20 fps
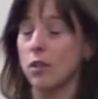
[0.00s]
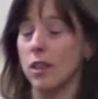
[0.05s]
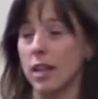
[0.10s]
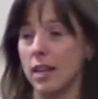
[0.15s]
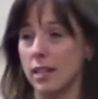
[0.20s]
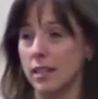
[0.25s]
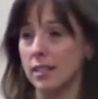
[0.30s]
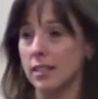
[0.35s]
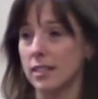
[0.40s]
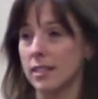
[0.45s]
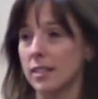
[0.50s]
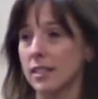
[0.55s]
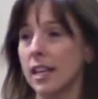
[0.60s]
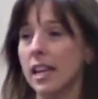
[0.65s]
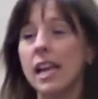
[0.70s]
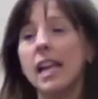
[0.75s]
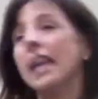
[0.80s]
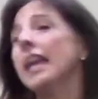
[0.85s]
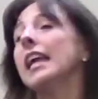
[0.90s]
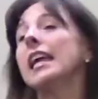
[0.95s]
this
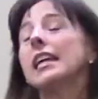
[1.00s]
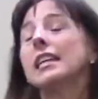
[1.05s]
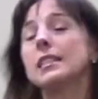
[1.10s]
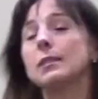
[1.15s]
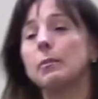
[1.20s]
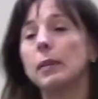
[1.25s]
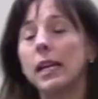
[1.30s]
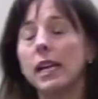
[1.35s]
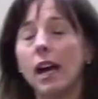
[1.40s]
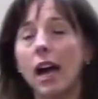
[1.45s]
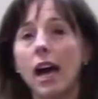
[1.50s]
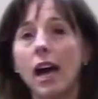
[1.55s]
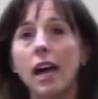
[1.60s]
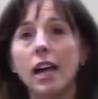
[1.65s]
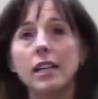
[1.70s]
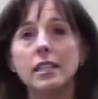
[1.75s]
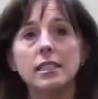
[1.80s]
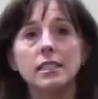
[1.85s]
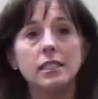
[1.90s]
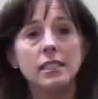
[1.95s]
is
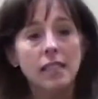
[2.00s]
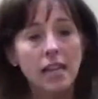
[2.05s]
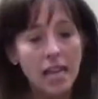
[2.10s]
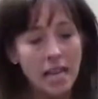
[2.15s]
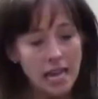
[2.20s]
because